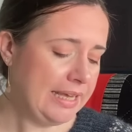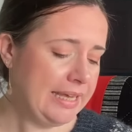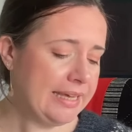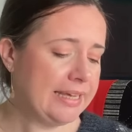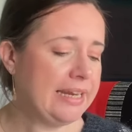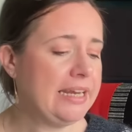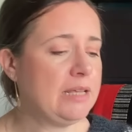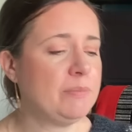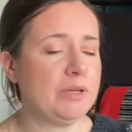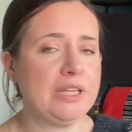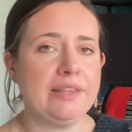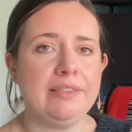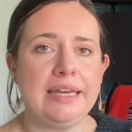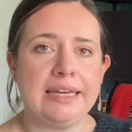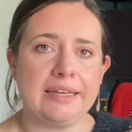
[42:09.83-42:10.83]
Can anybody
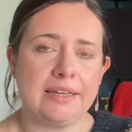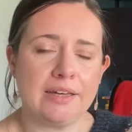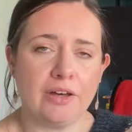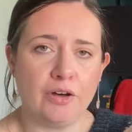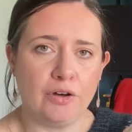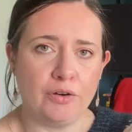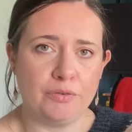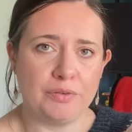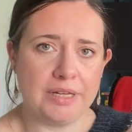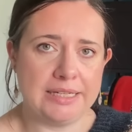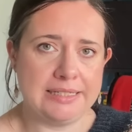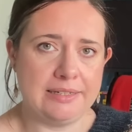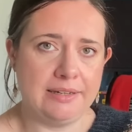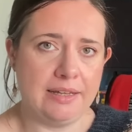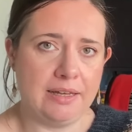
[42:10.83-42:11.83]
think of
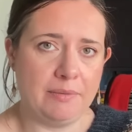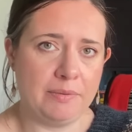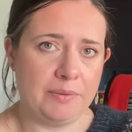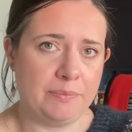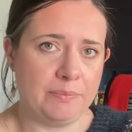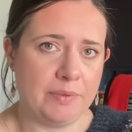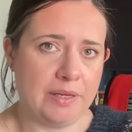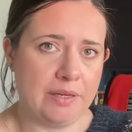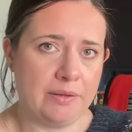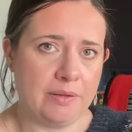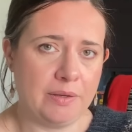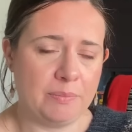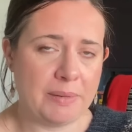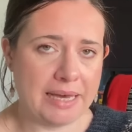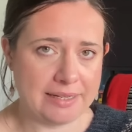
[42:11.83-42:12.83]

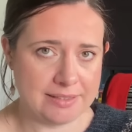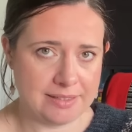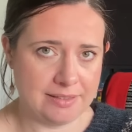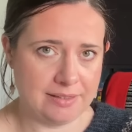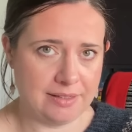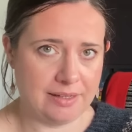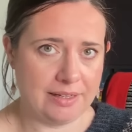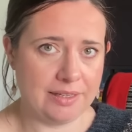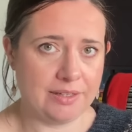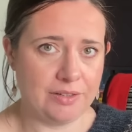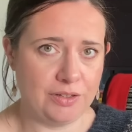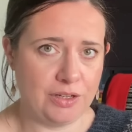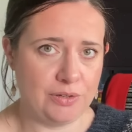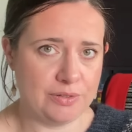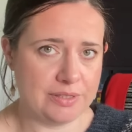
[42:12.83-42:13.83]
a pattern that I can
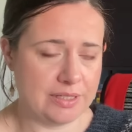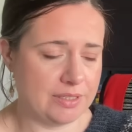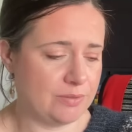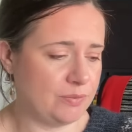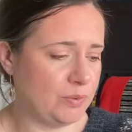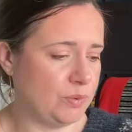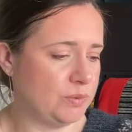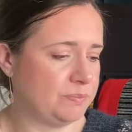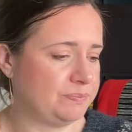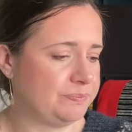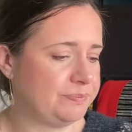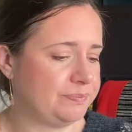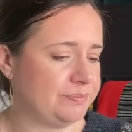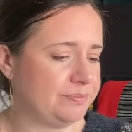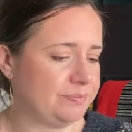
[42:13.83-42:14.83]
use this for?
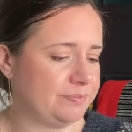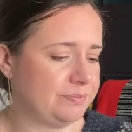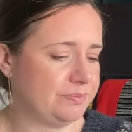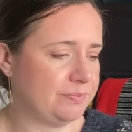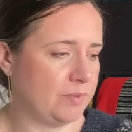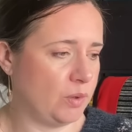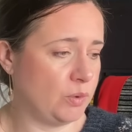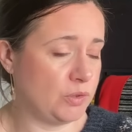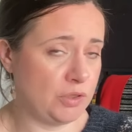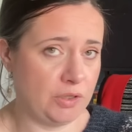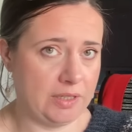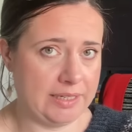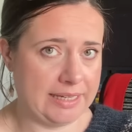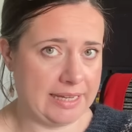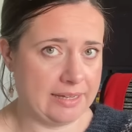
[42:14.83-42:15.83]
Or should
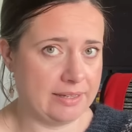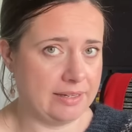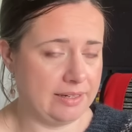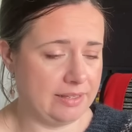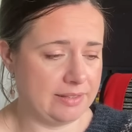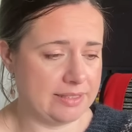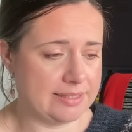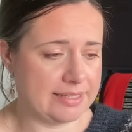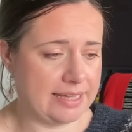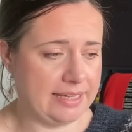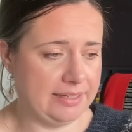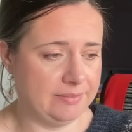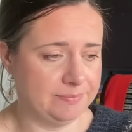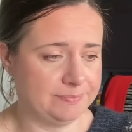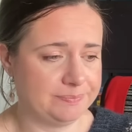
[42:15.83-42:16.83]
I get another skein?